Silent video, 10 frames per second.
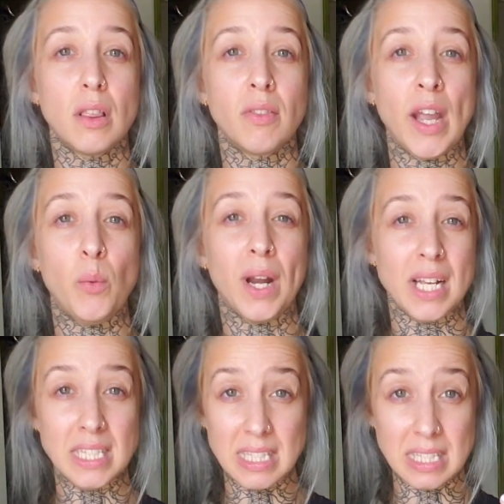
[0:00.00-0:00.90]
like when
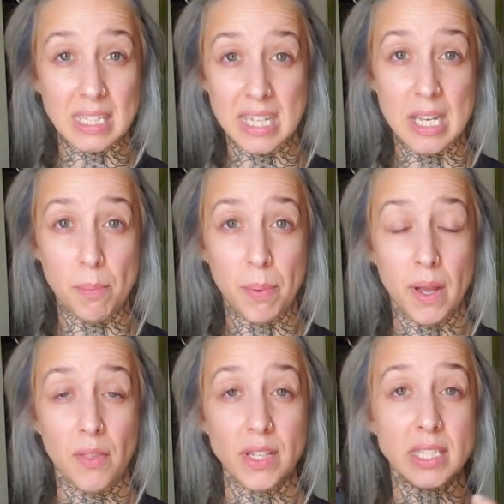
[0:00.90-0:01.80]
I sleep,
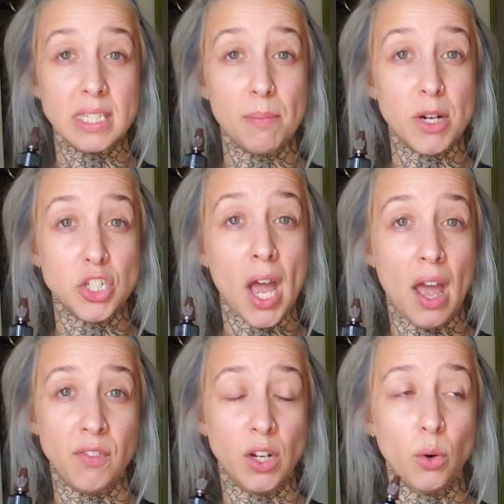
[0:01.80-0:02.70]
this is a much
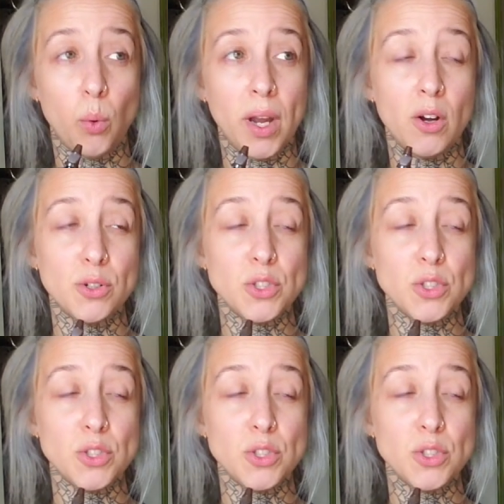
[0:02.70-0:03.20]
heavier oil.